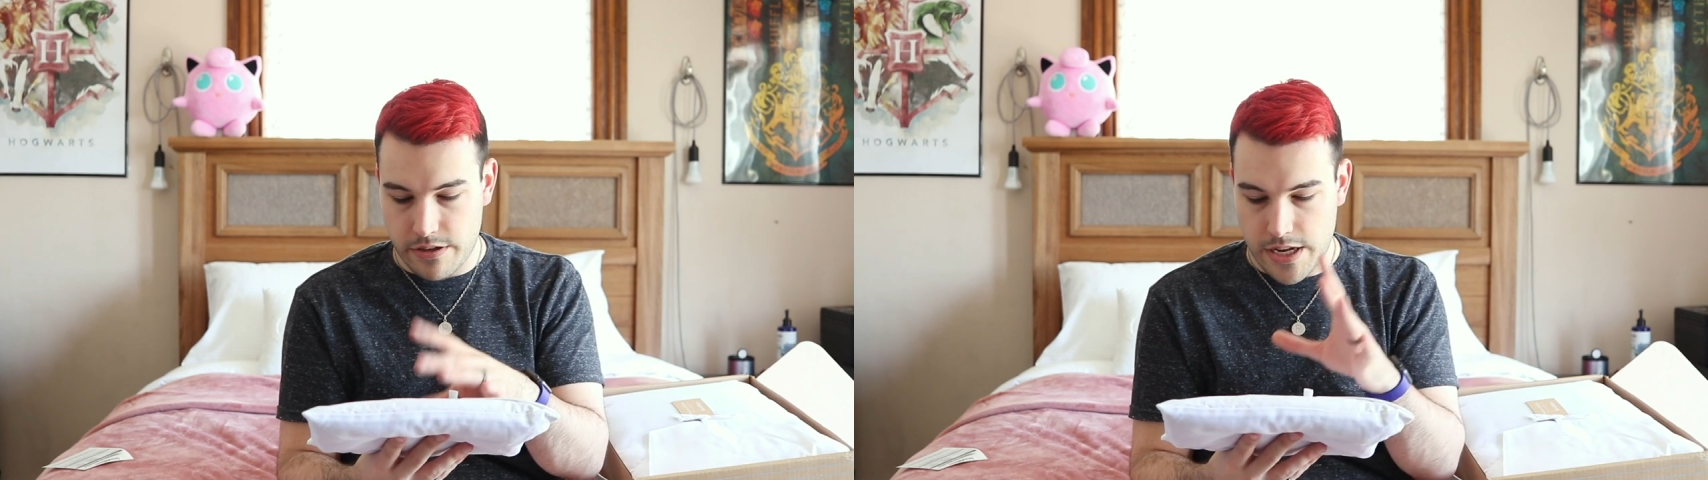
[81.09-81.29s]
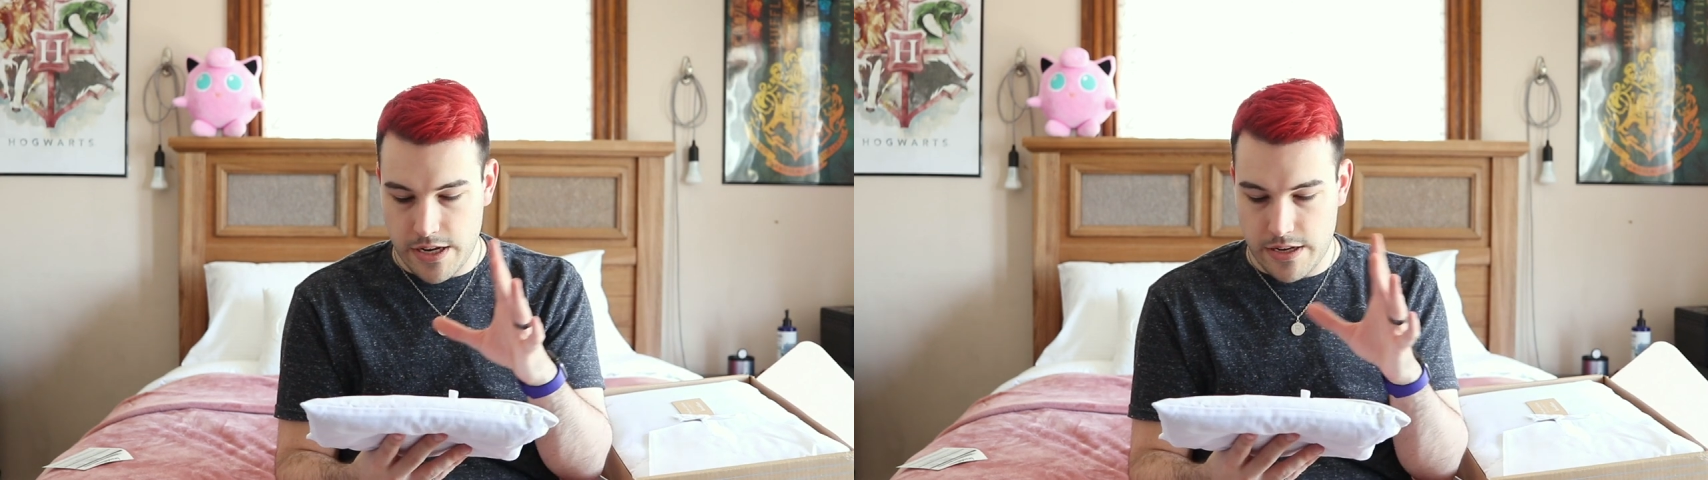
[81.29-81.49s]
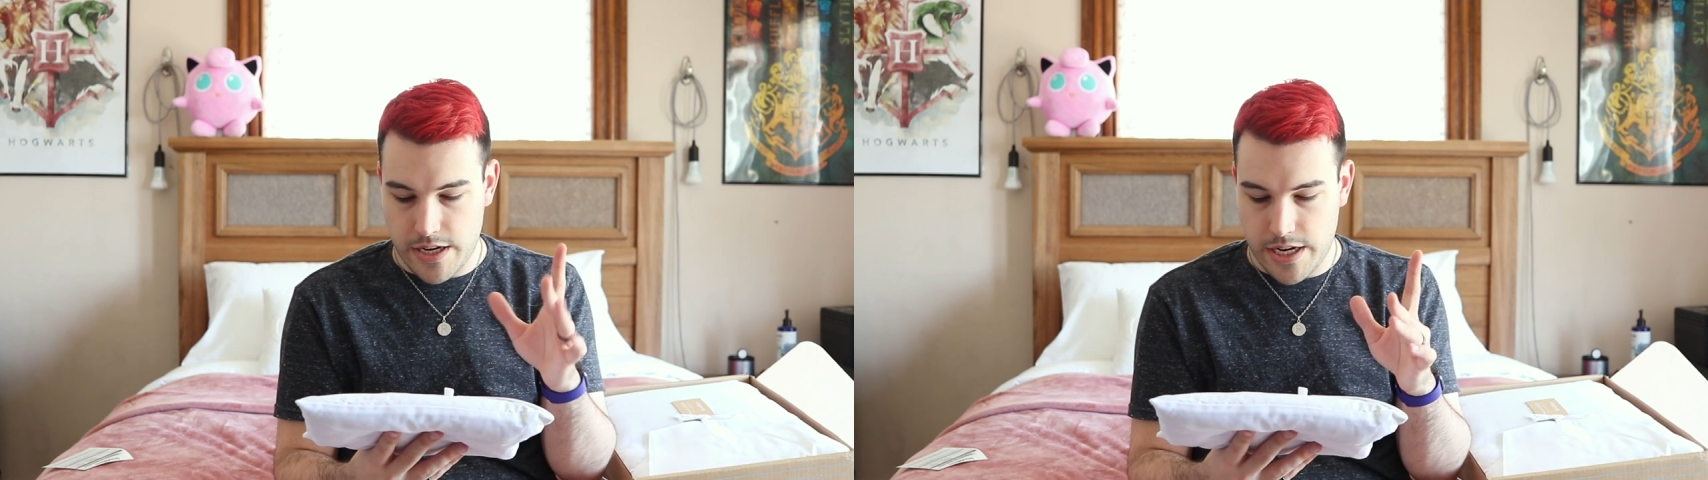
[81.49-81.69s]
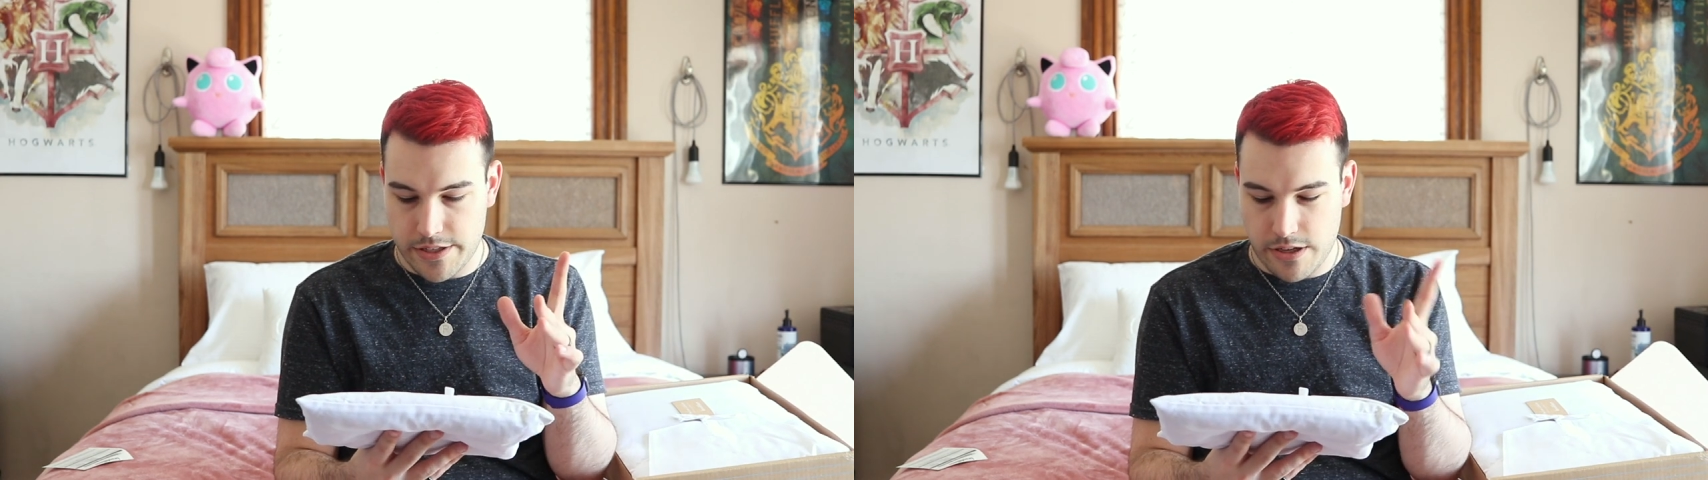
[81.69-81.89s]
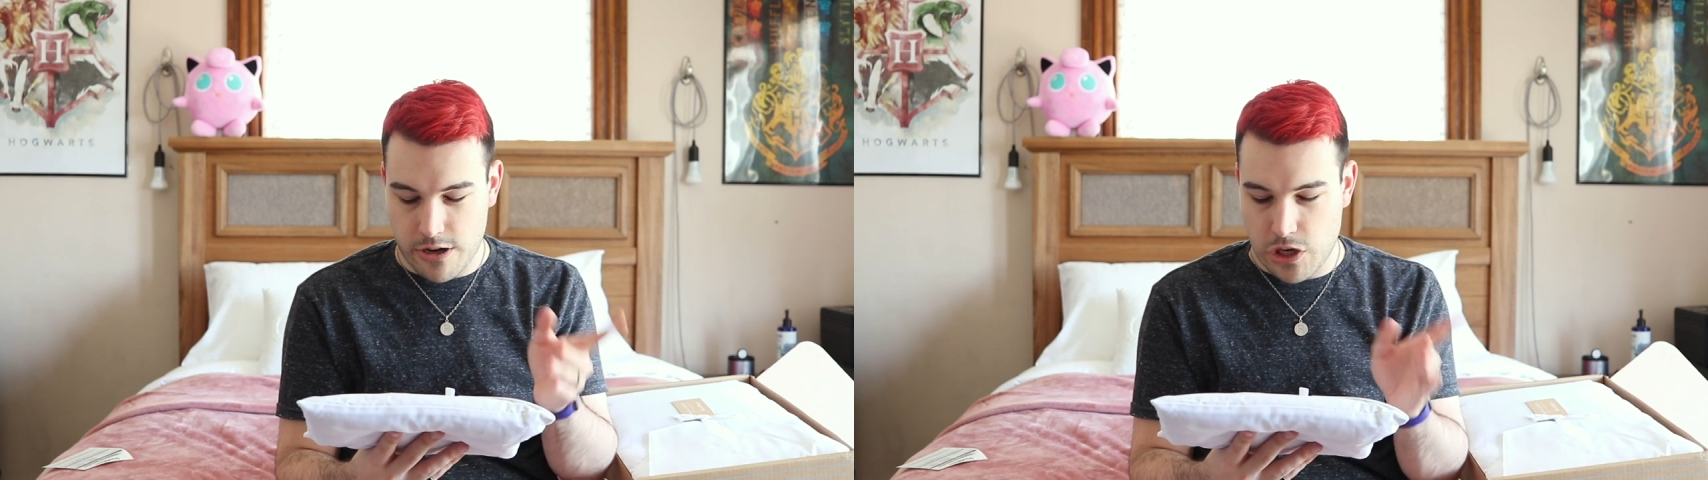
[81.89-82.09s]
and it is
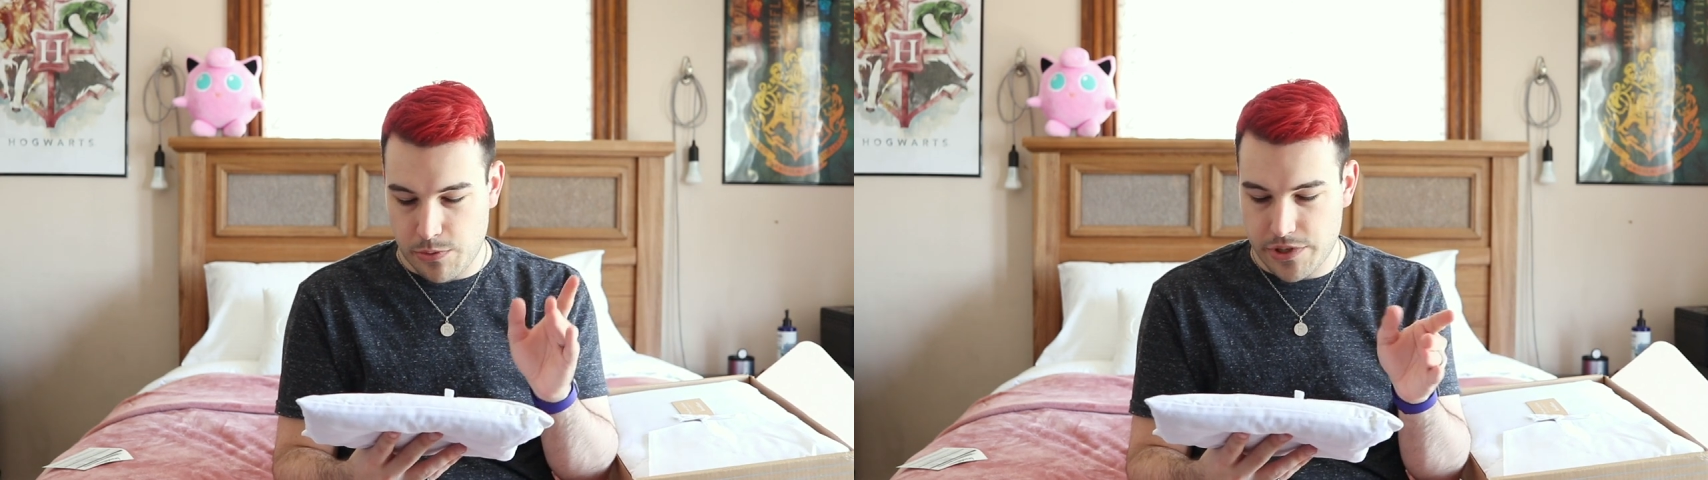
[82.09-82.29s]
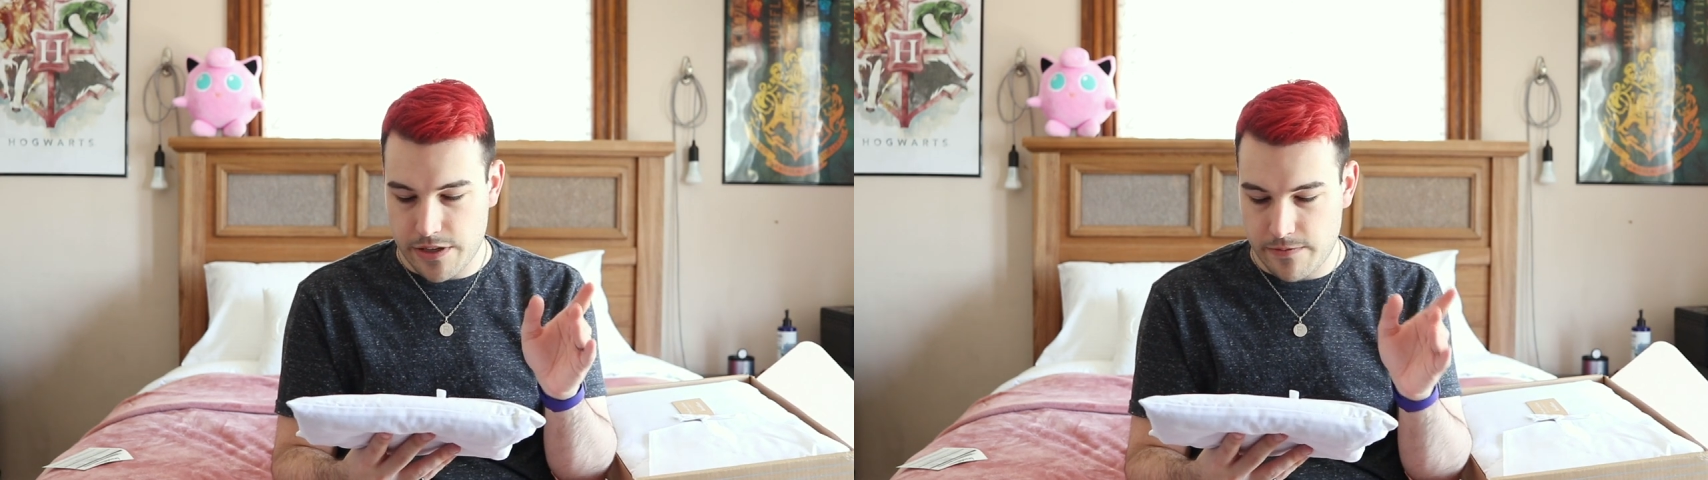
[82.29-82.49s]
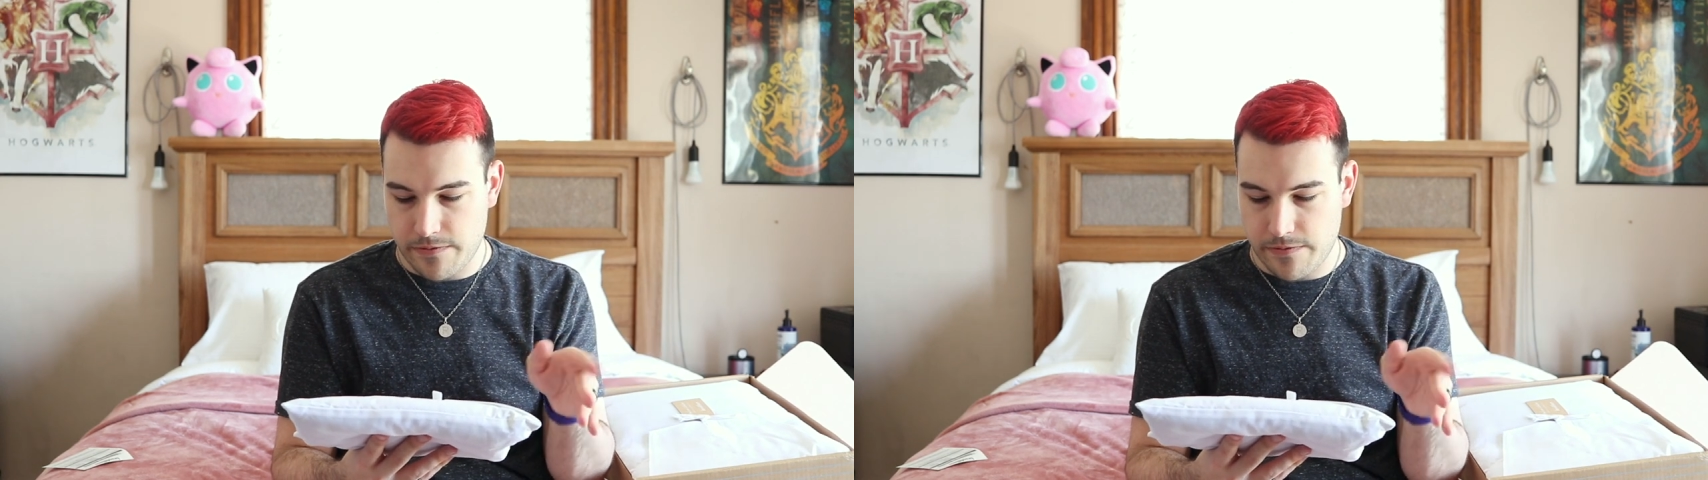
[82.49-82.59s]
a hundred percent